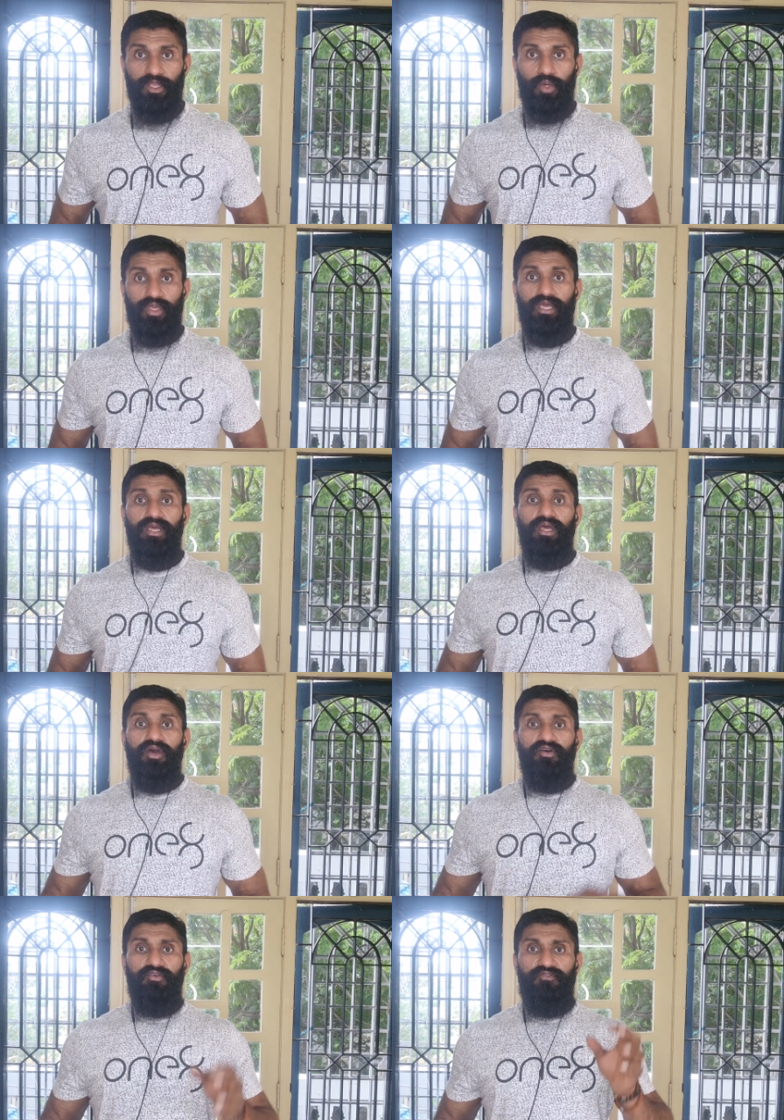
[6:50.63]
Okay,
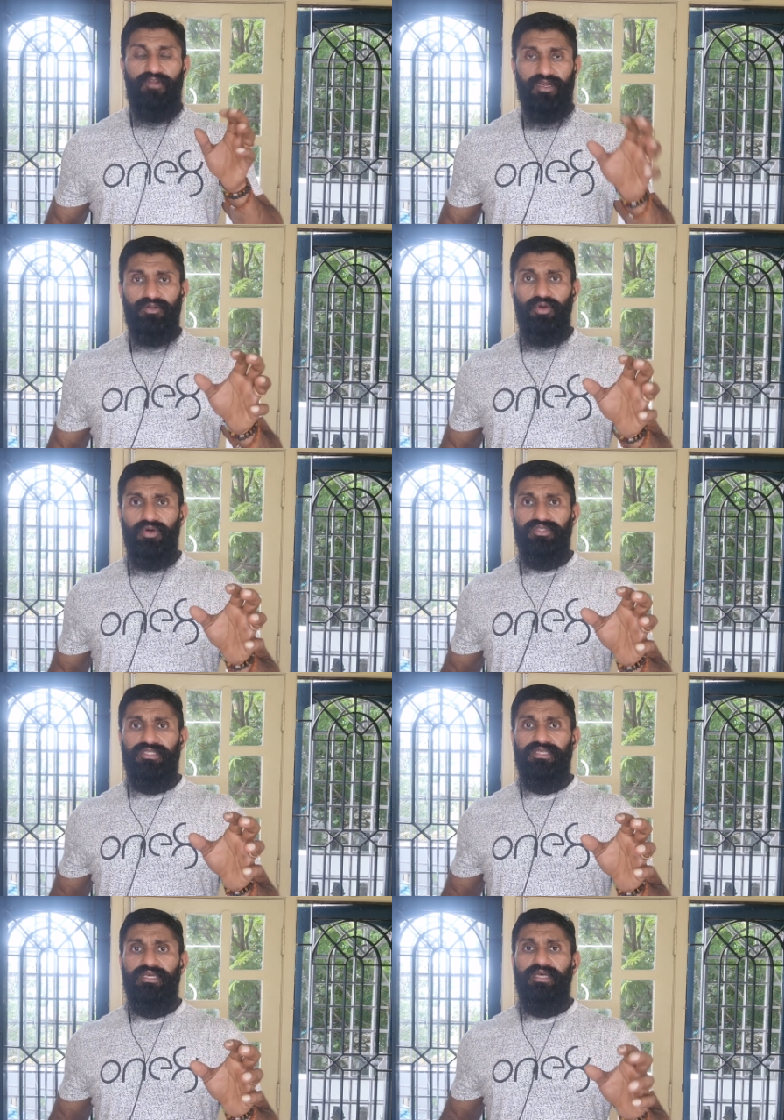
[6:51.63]

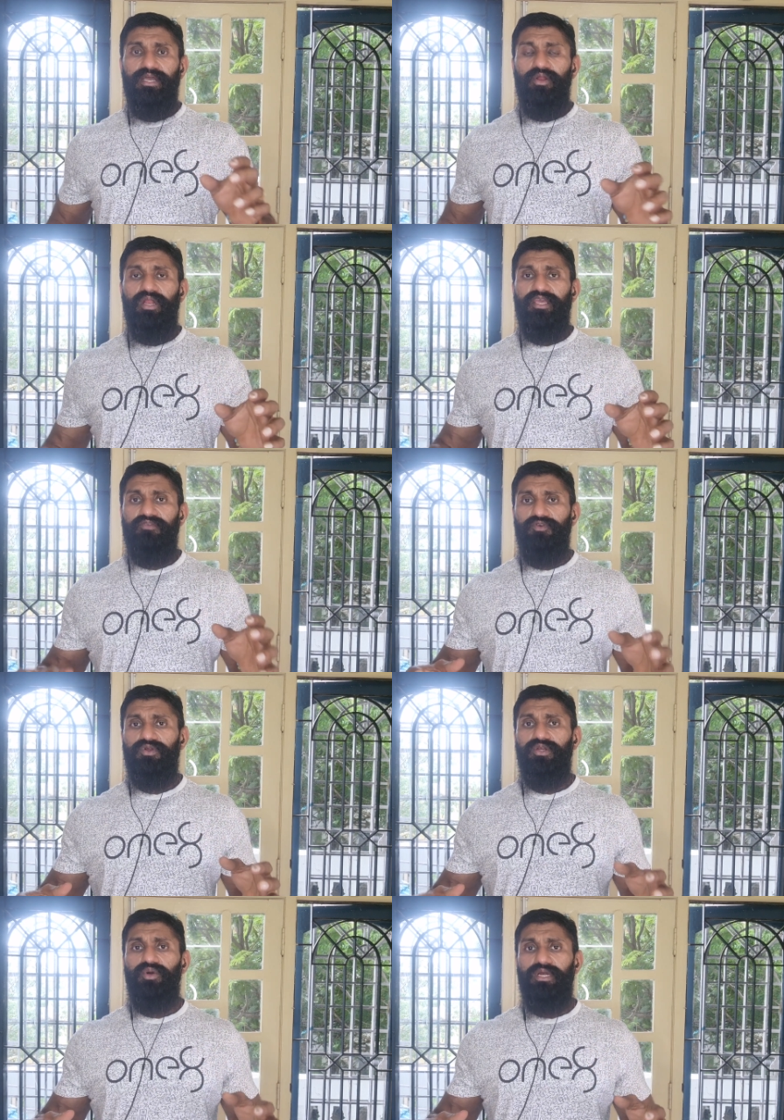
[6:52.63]
fructose, you know, like if you
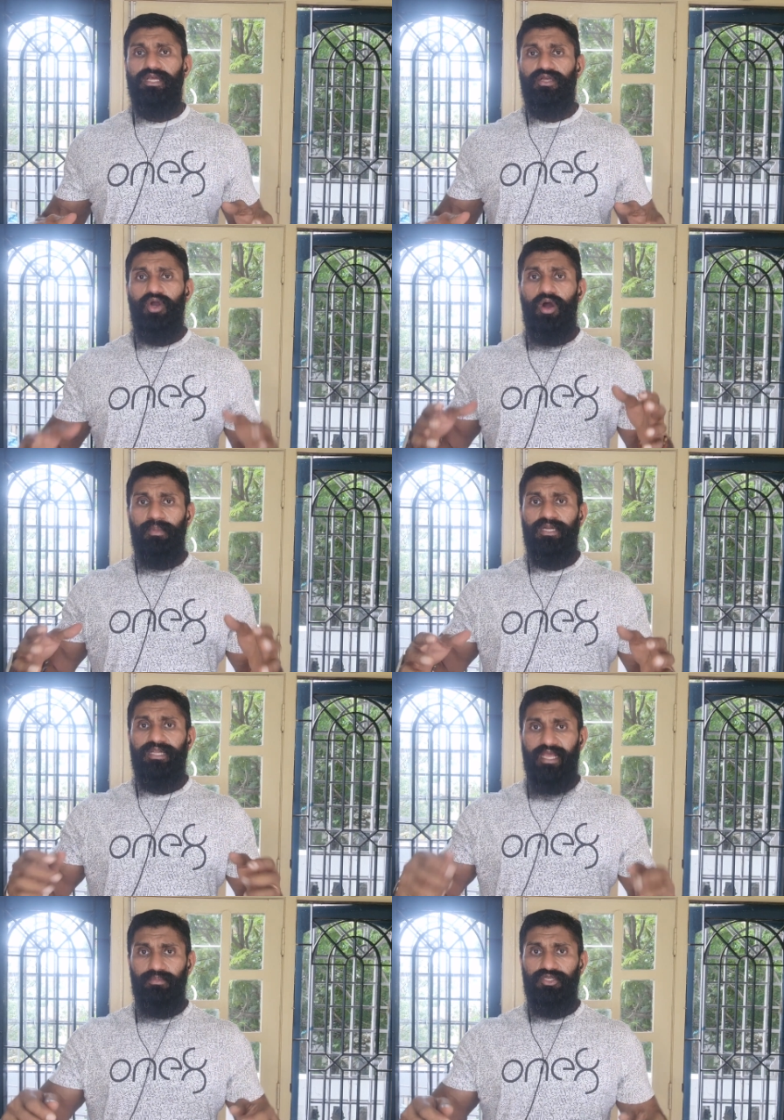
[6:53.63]
look at a common
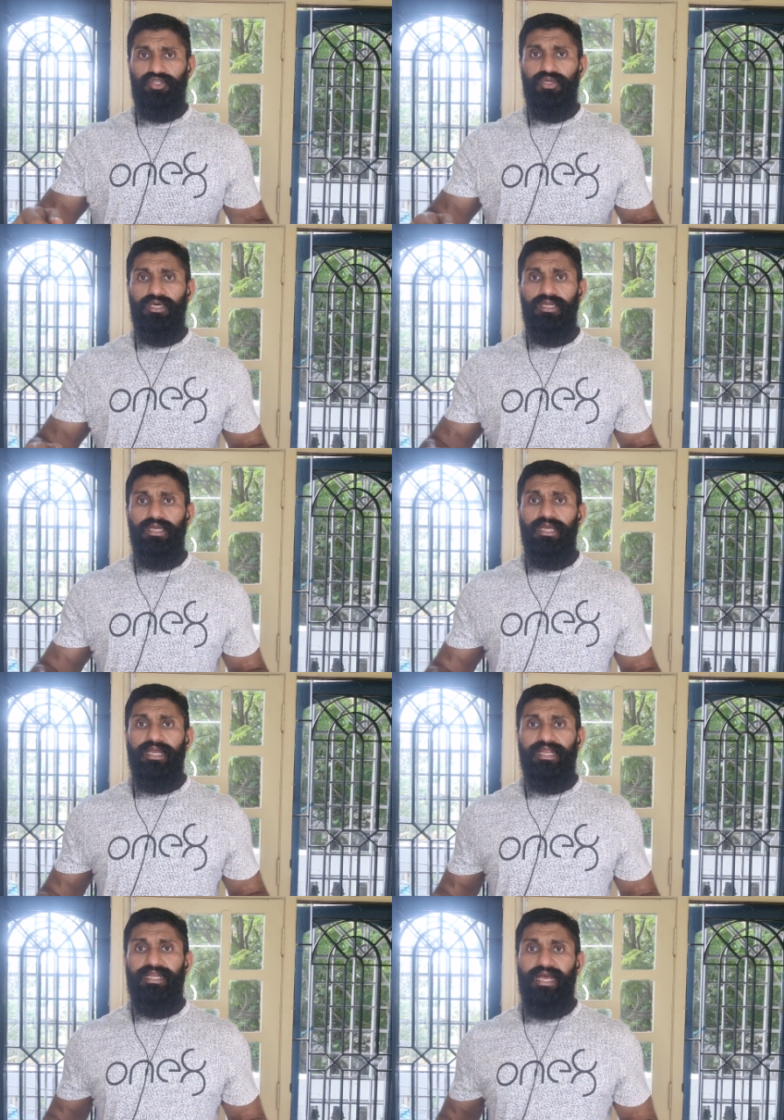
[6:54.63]
table sugar,
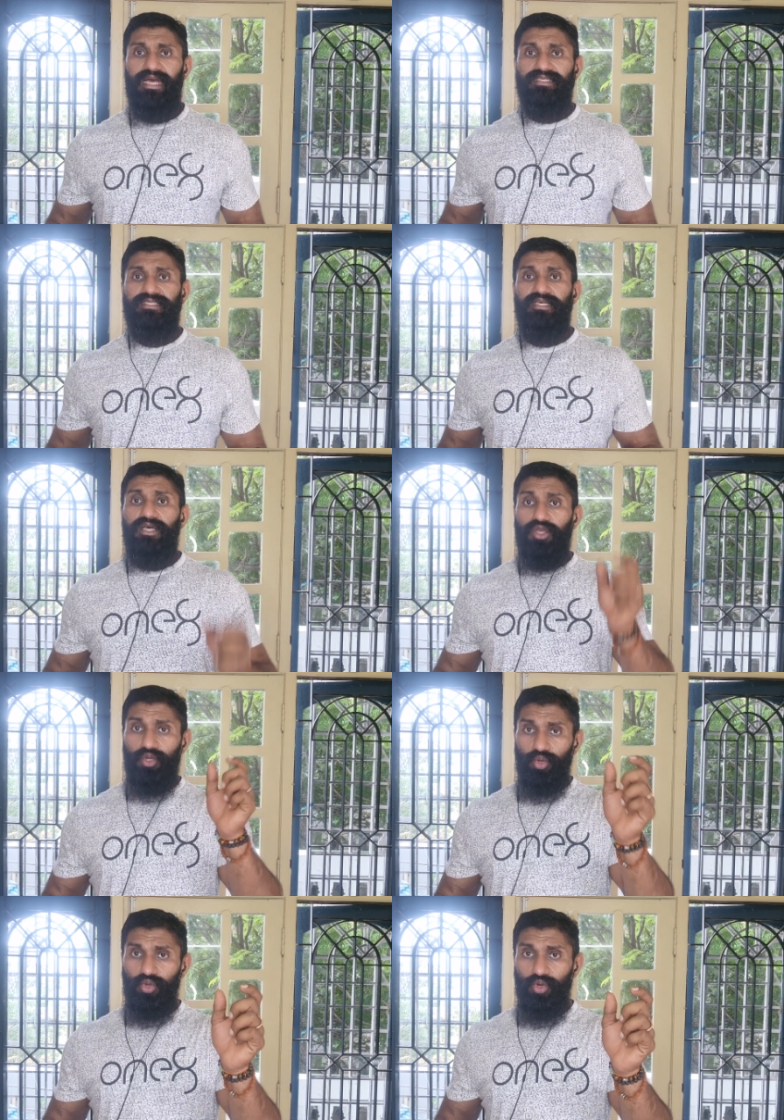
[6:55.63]
it has
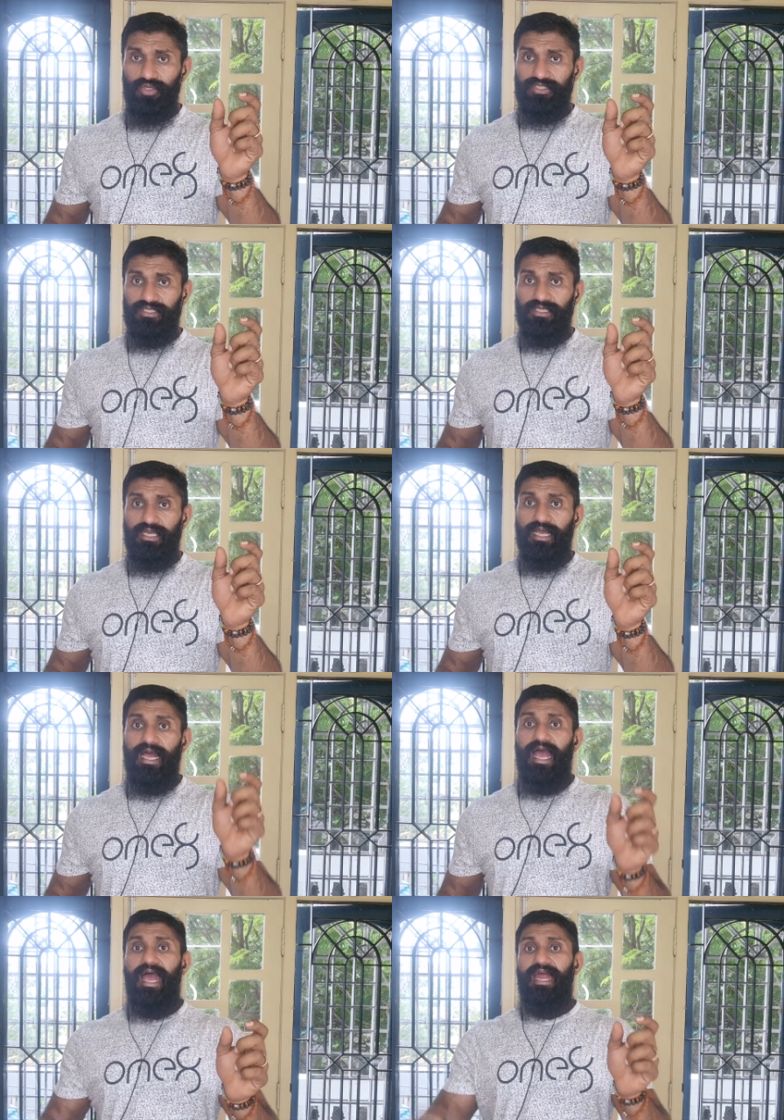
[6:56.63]
glucose
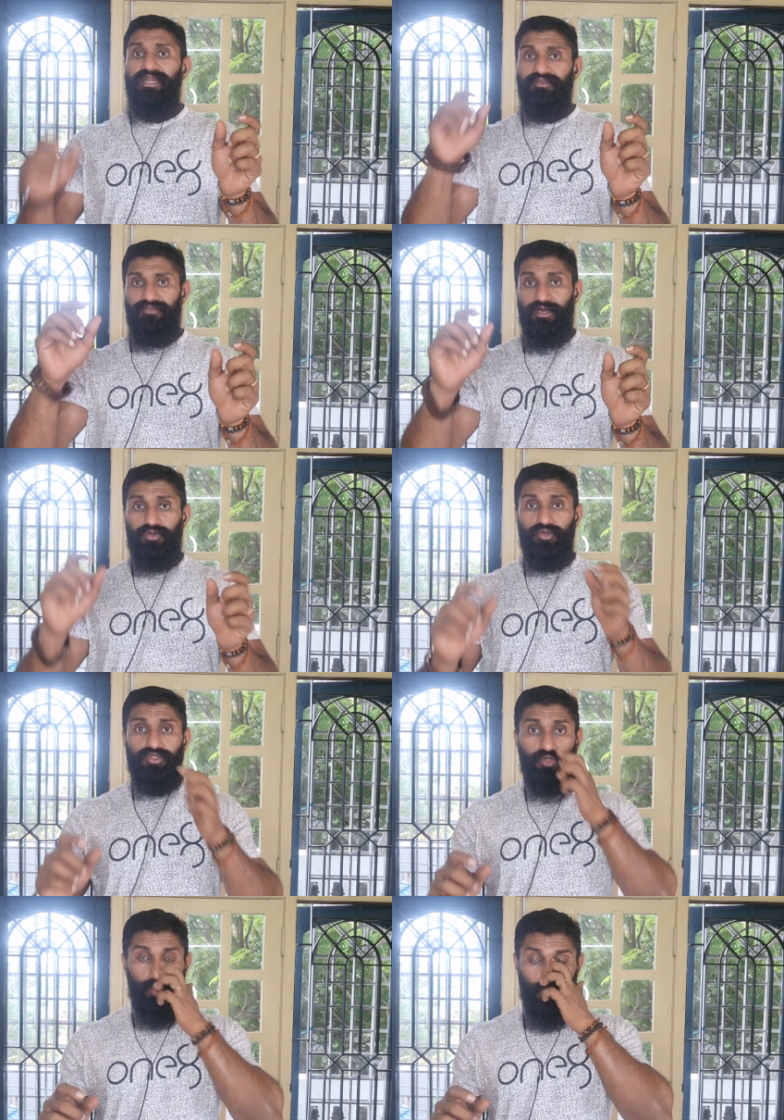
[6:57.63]
and
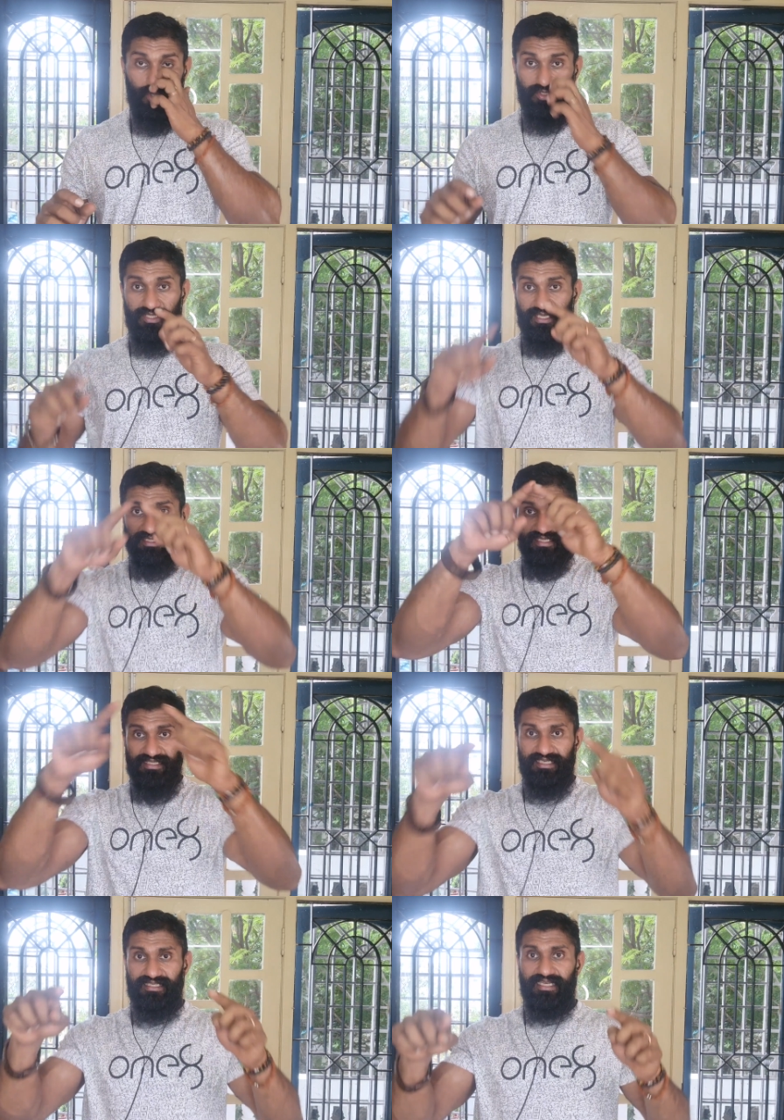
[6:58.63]
fructose. Glucose is a
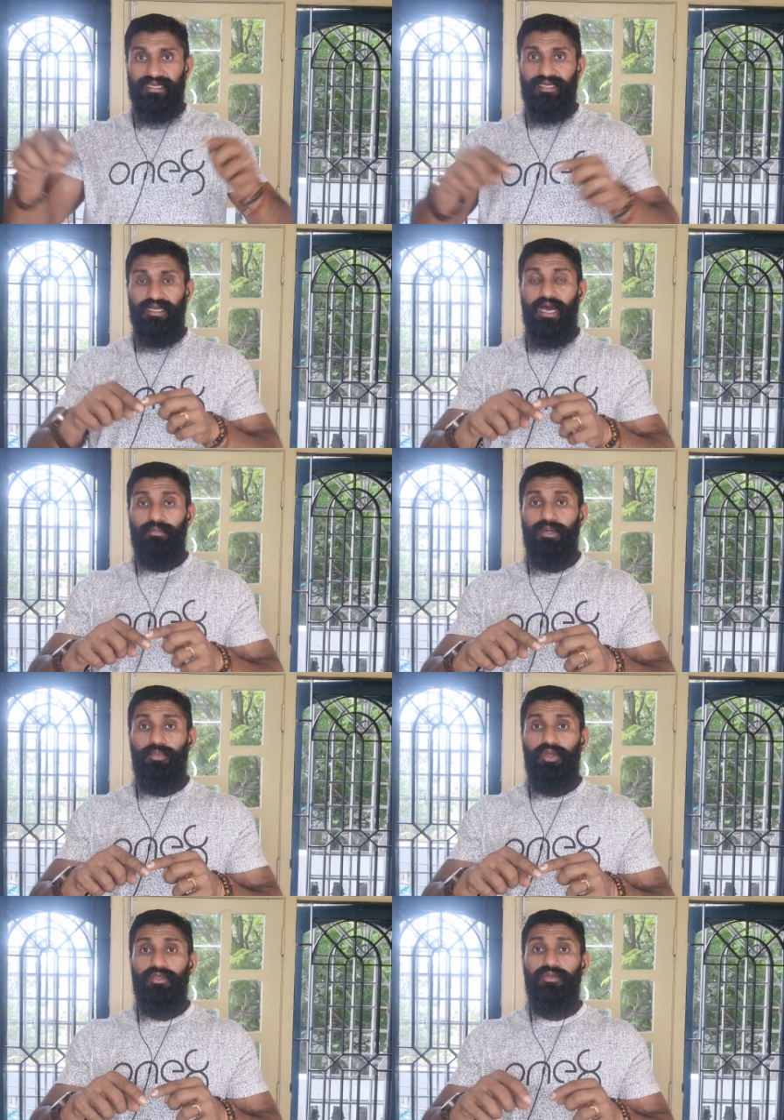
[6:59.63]
six-headed carbon
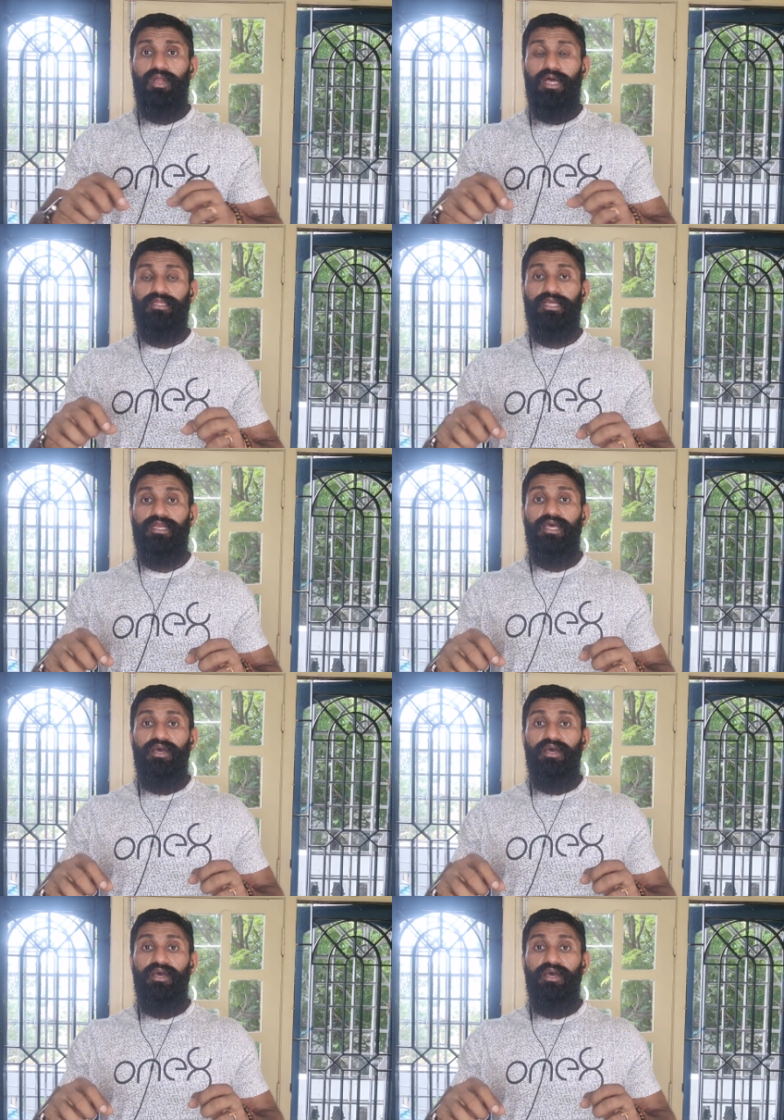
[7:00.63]
molecule and then